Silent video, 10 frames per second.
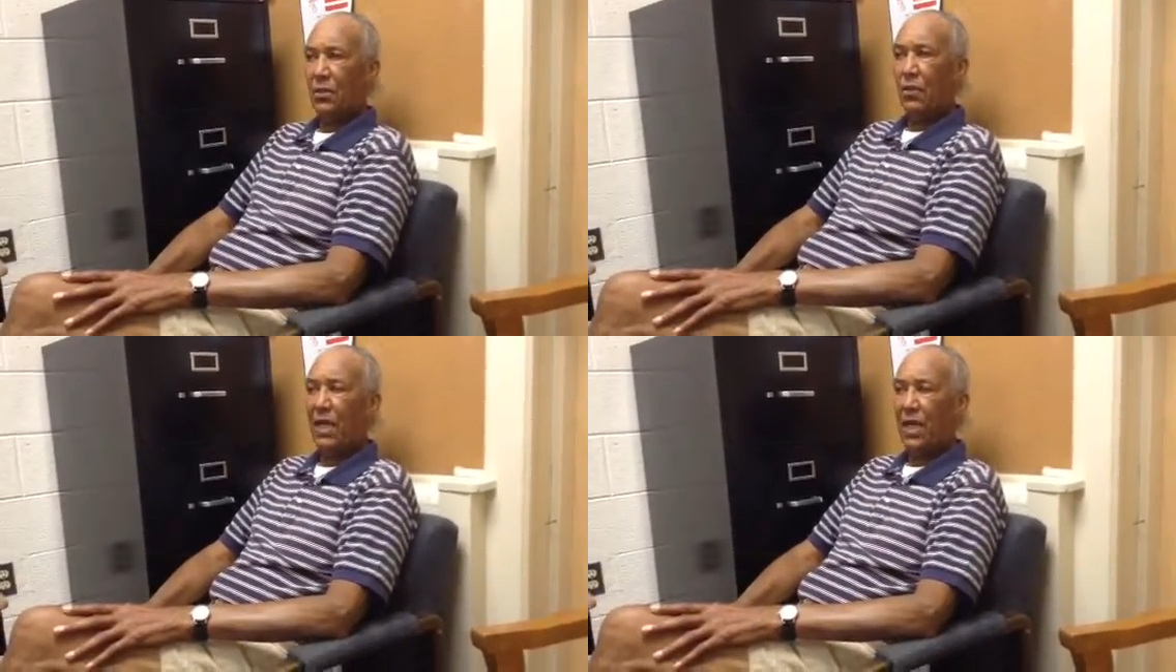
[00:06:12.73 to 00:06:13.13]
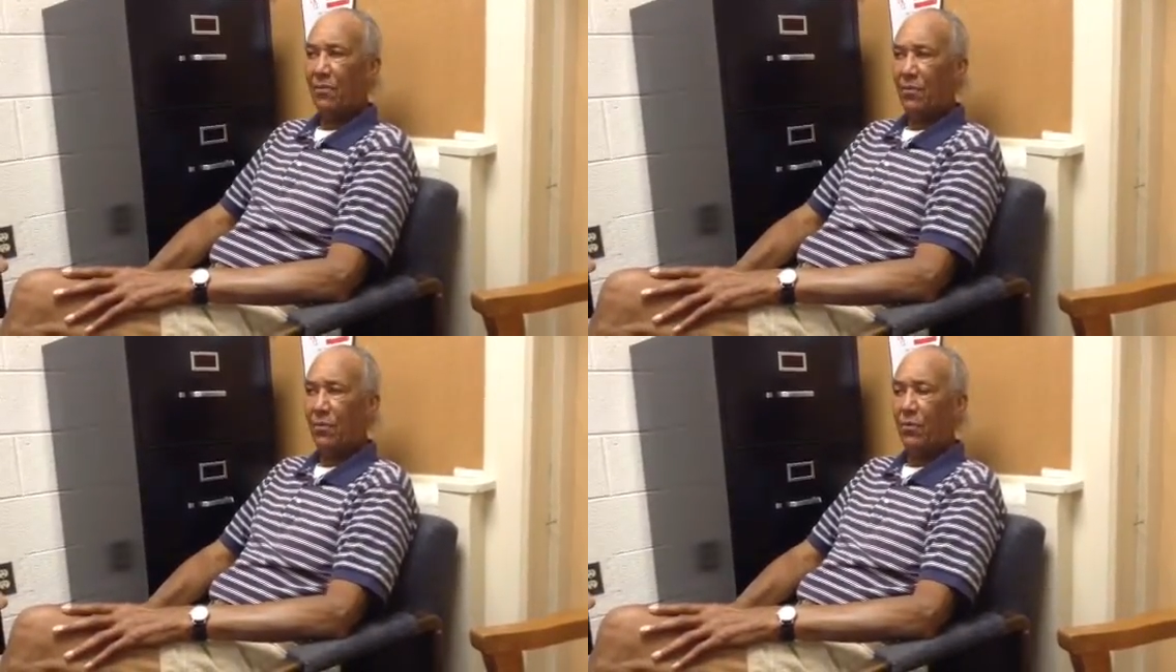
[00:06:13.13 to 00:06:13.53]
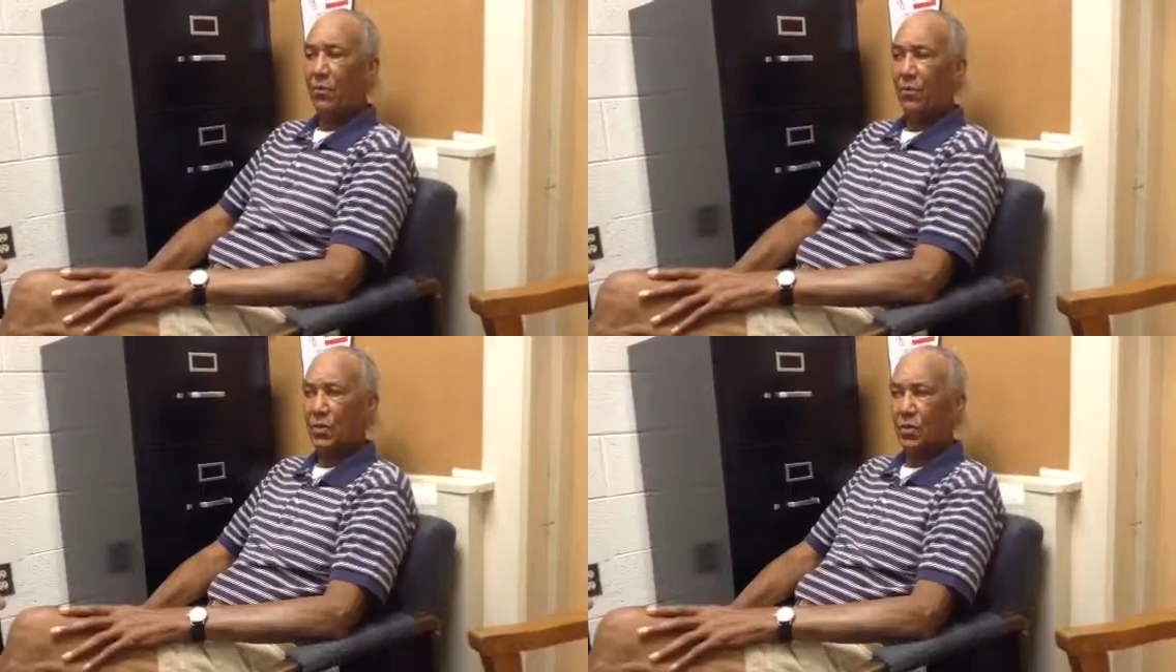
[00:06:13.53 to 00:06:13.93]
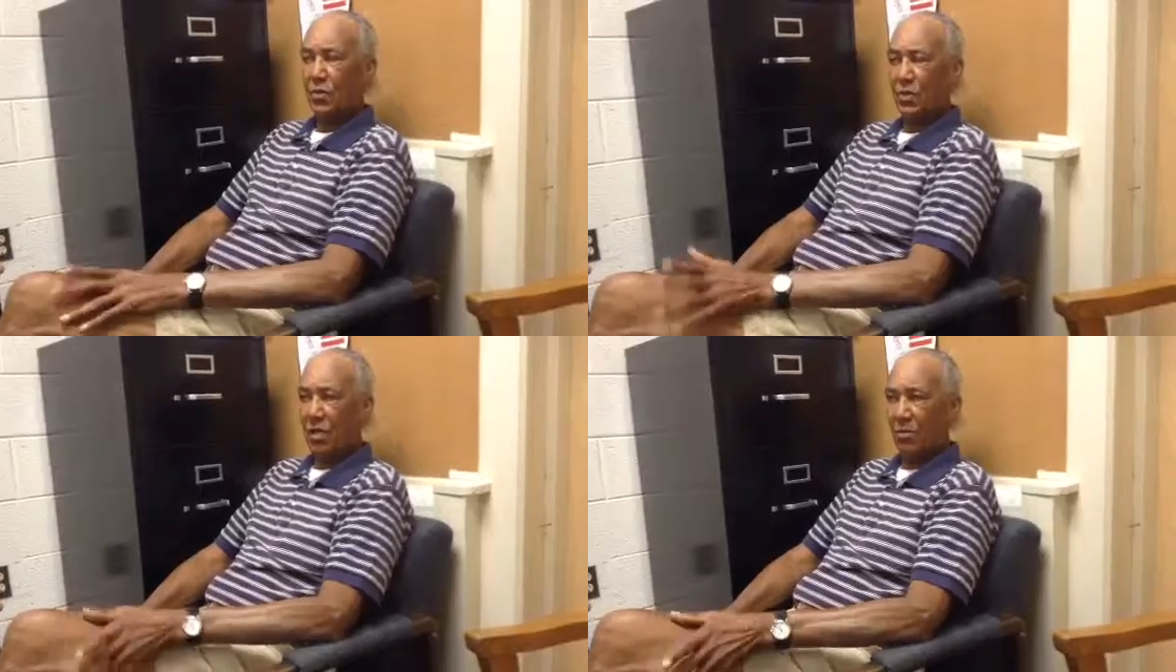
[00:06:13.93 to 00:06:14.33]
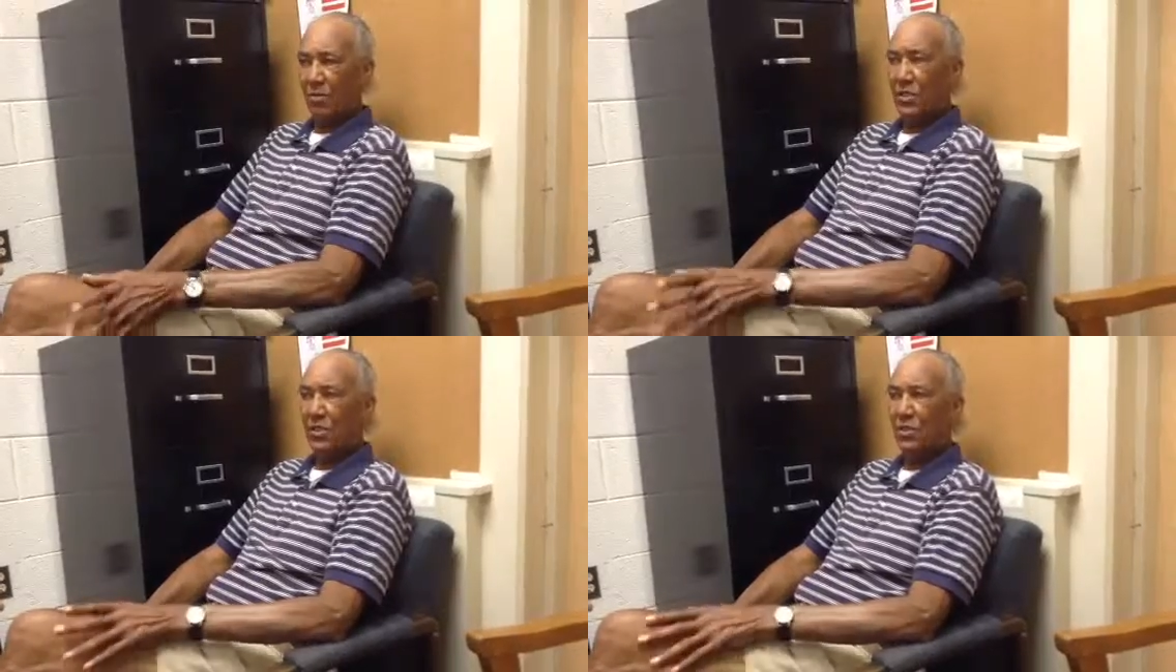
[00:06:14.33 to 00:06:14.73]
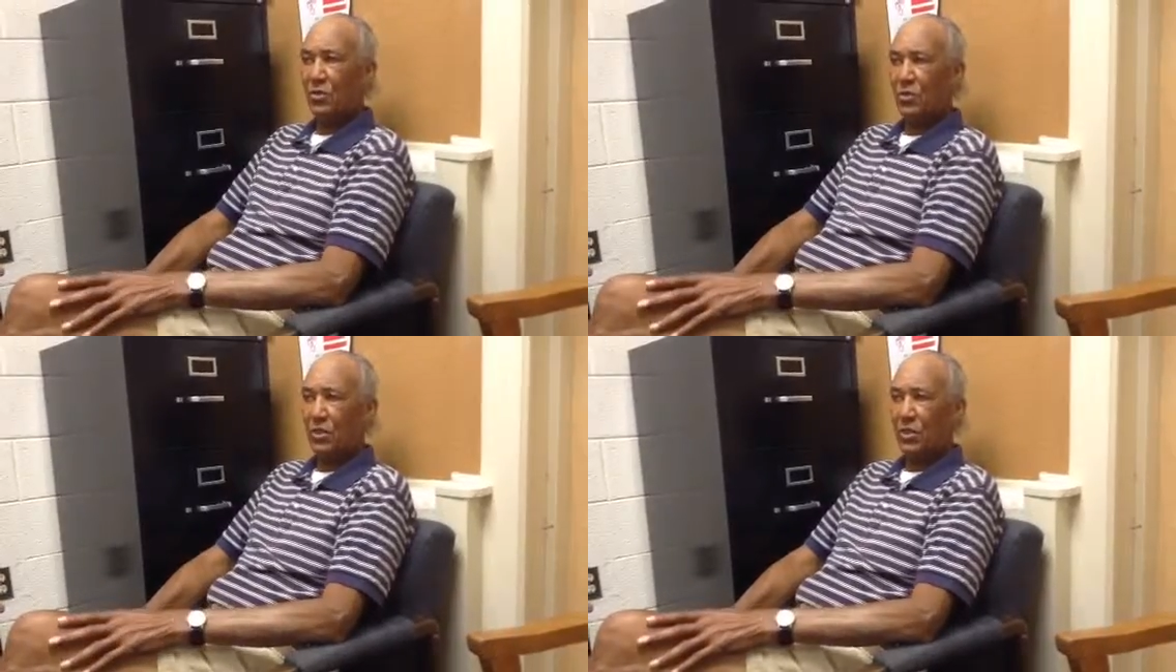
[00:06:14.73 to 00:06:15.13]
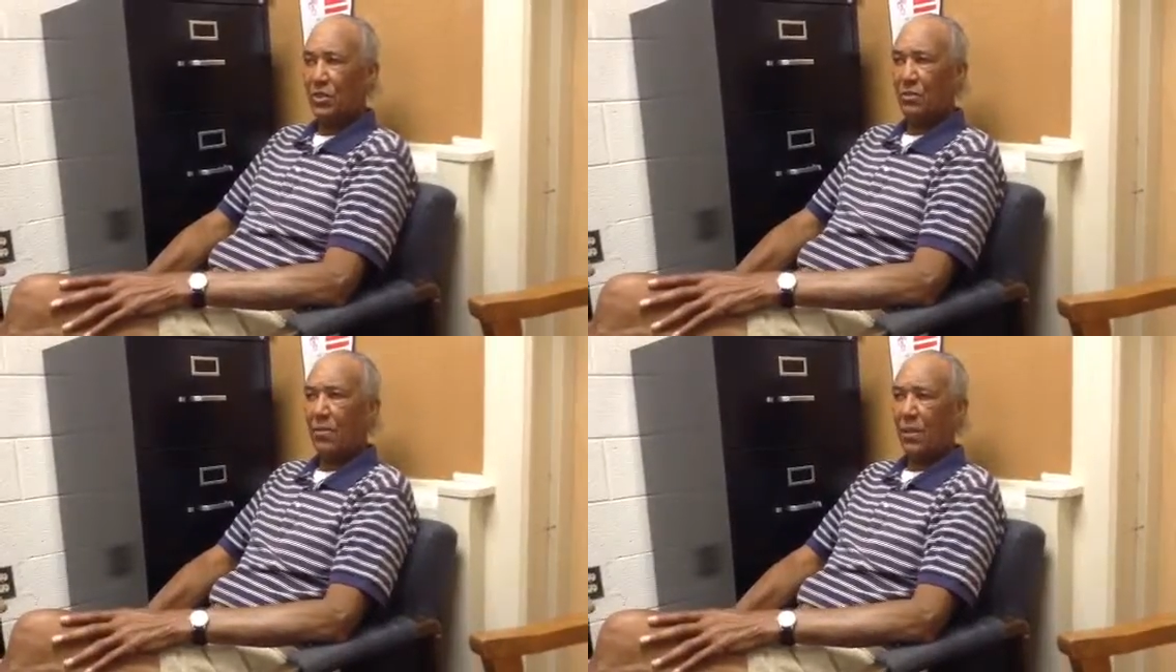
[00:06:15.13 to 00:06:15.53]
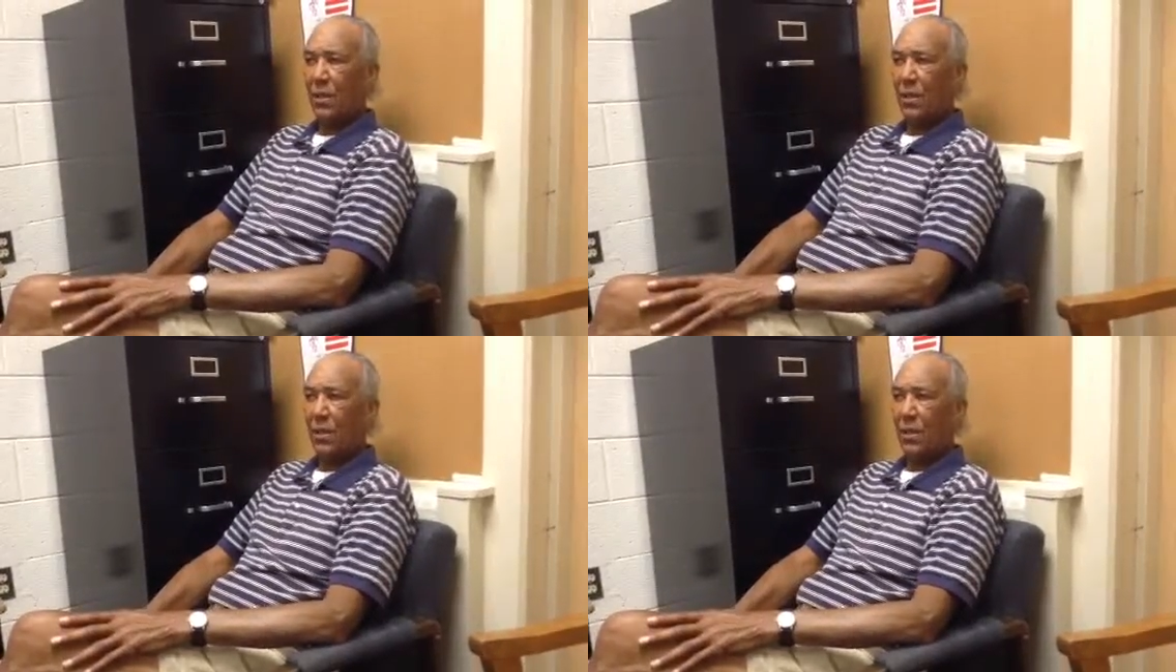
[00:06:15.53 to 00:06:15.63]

who came through the school, Tarver City school system.